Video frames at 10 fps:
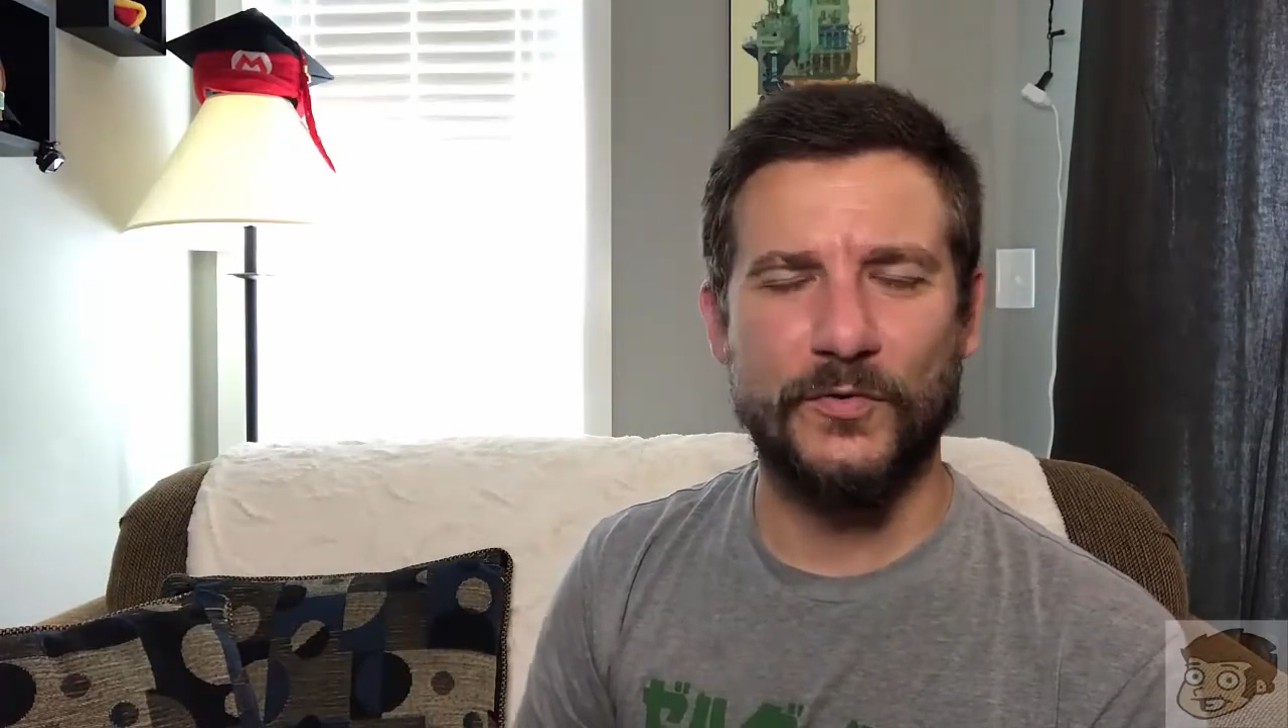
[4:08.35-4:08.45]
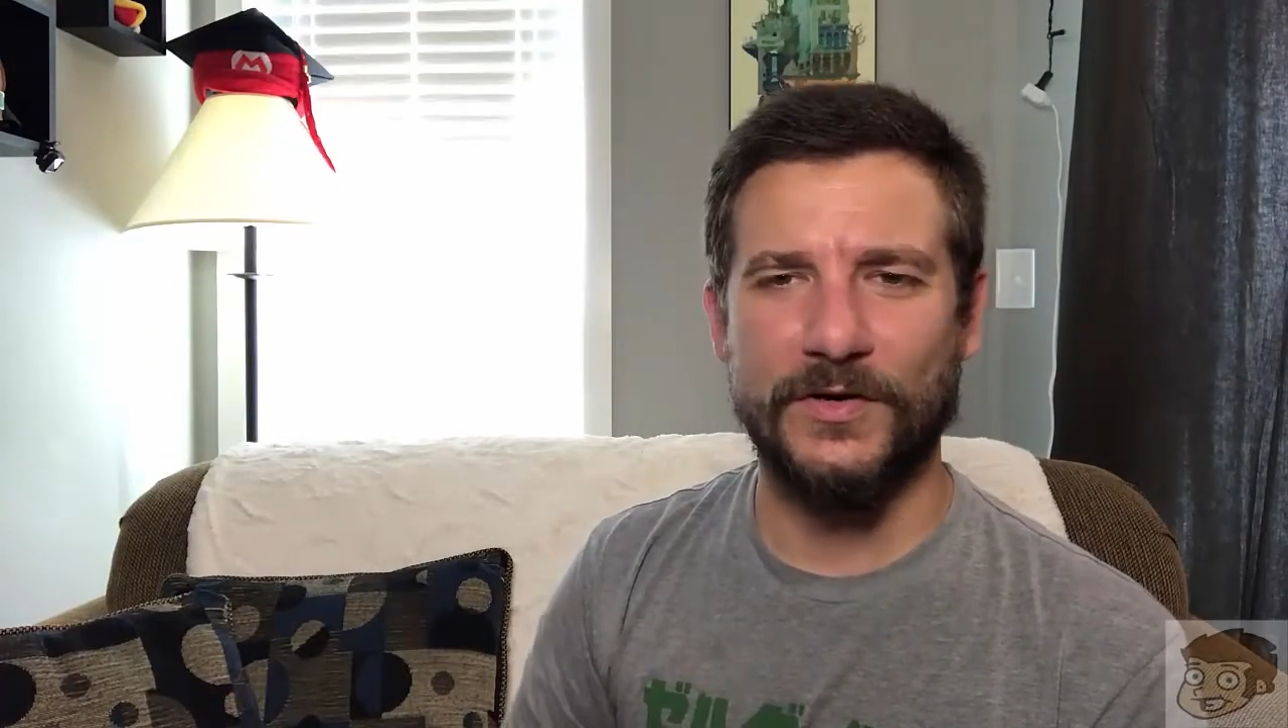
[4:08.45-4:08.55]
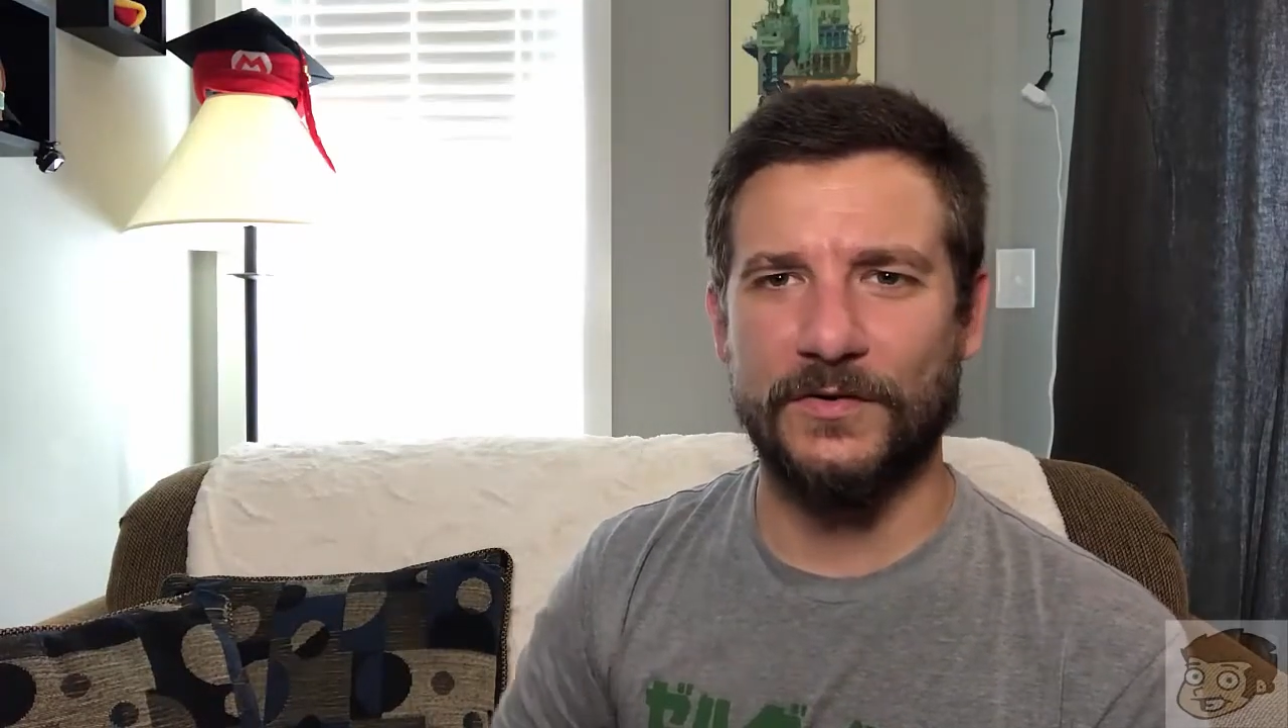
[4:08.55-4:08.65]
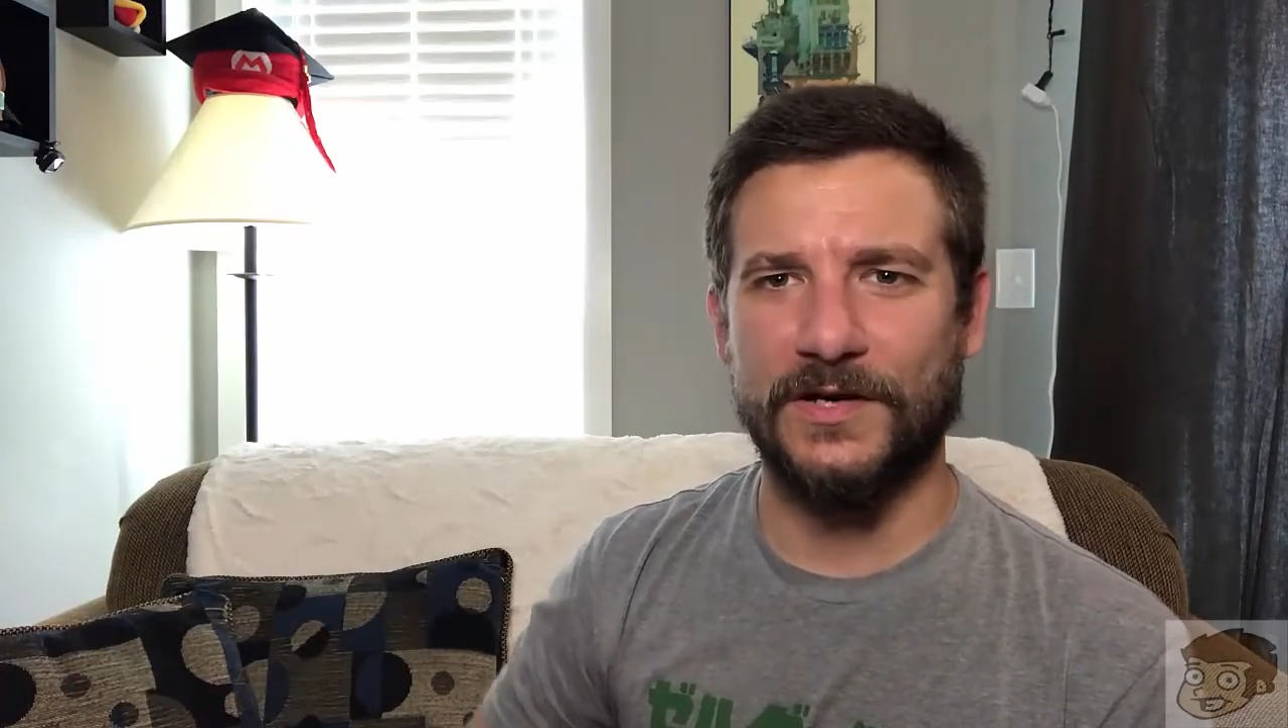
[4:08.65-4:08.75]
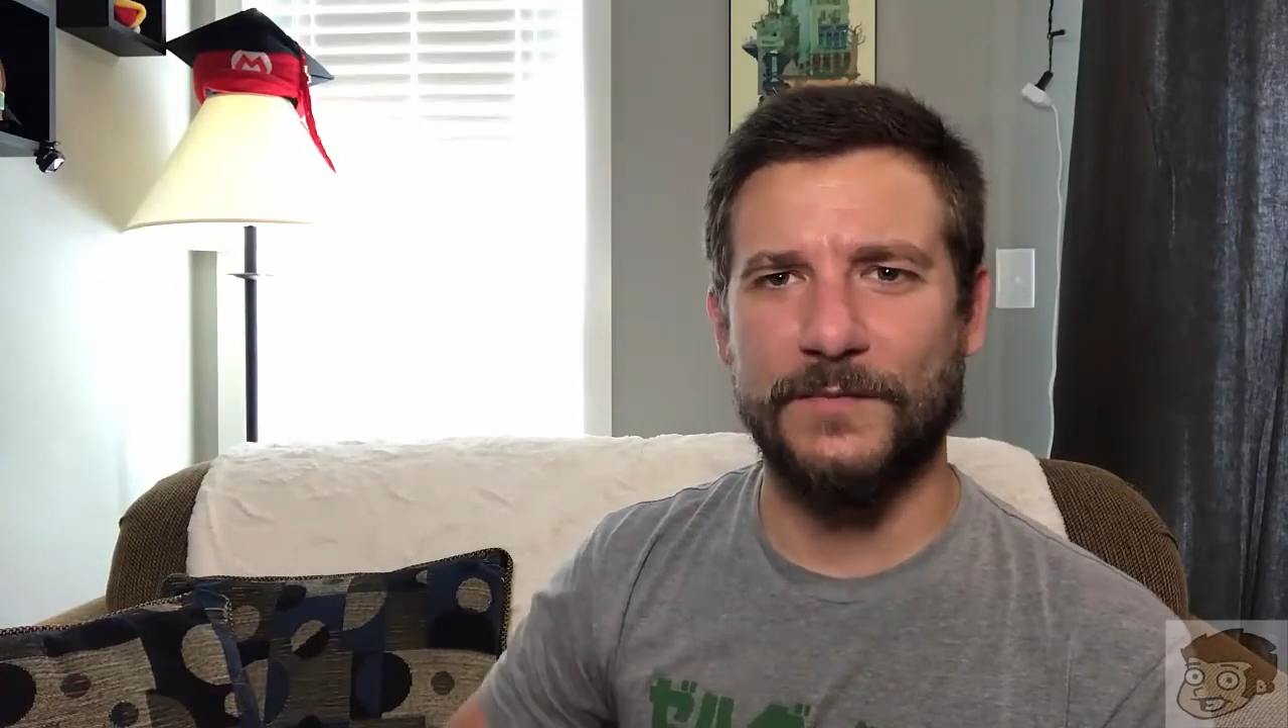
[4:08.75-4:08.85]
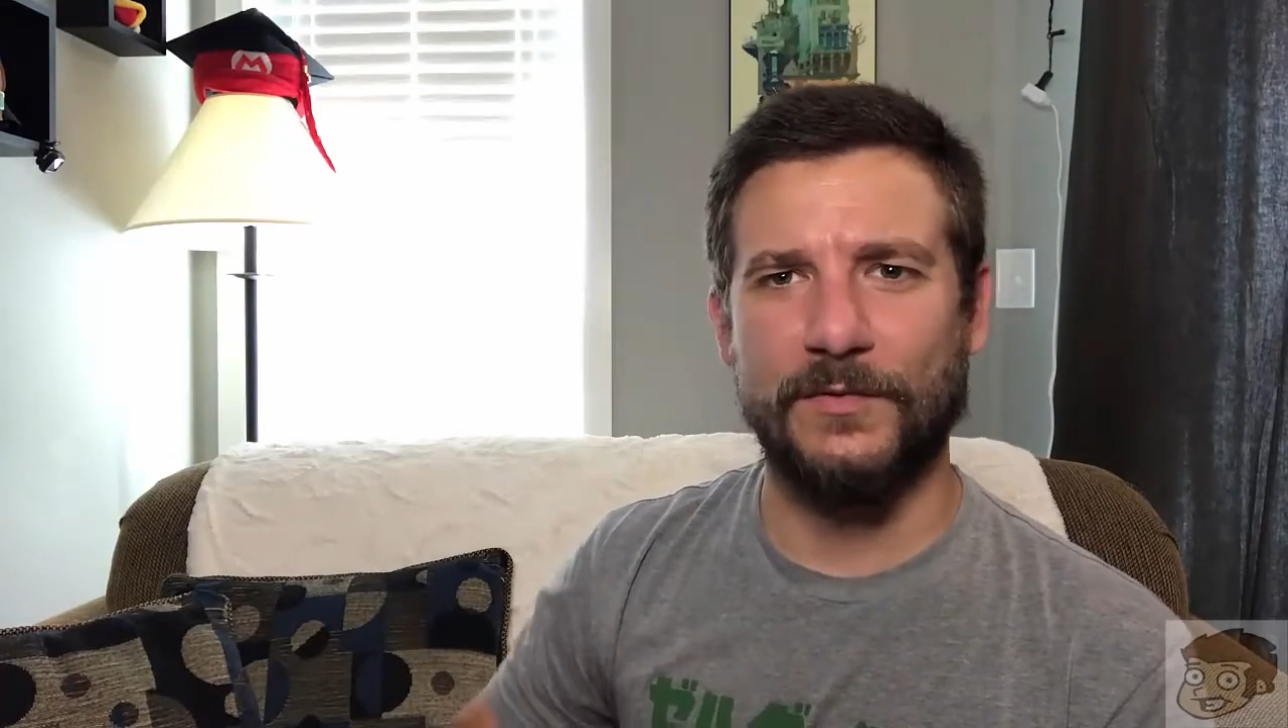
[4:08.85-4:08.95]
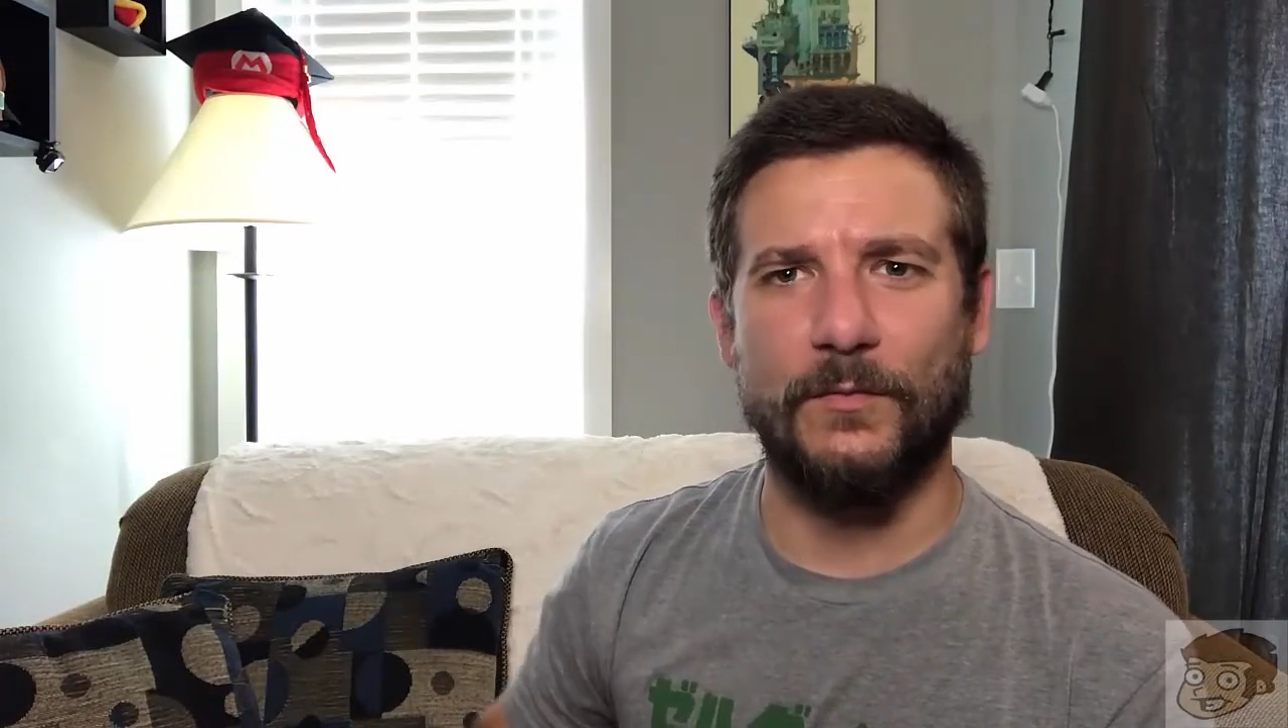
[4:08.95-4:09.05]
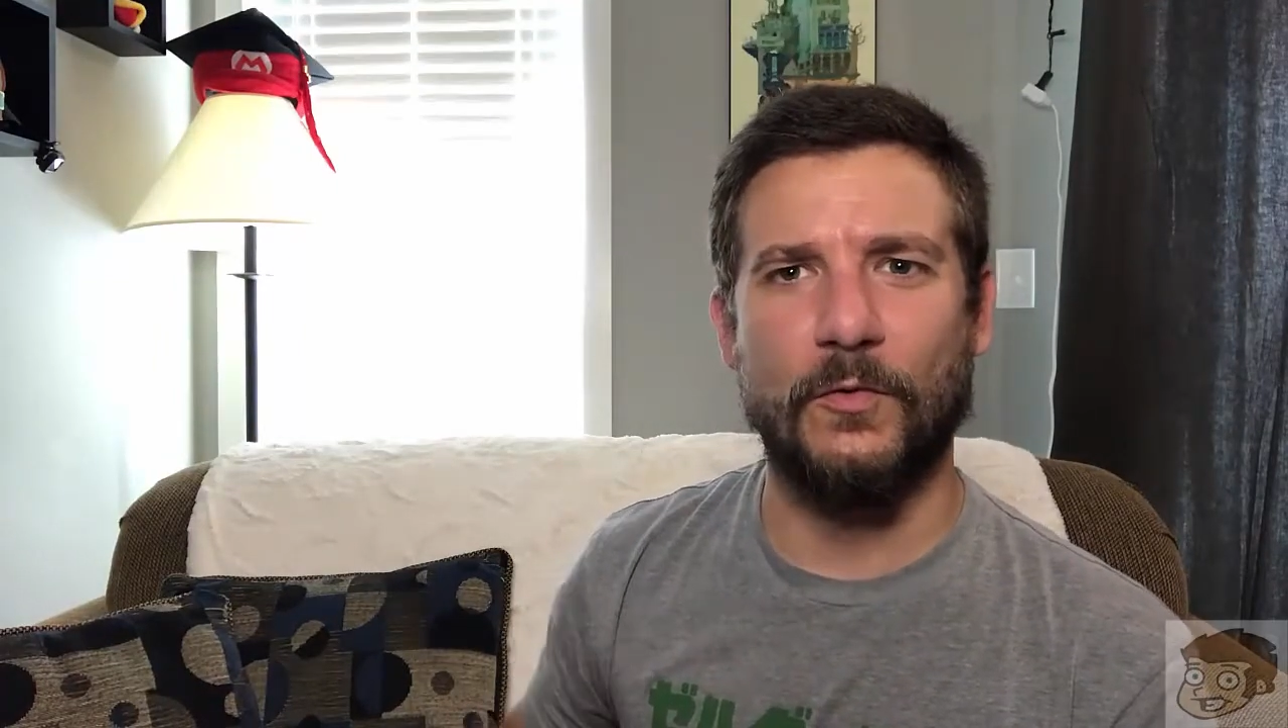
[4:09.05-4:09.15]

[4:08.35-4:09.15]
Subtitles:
put out a couple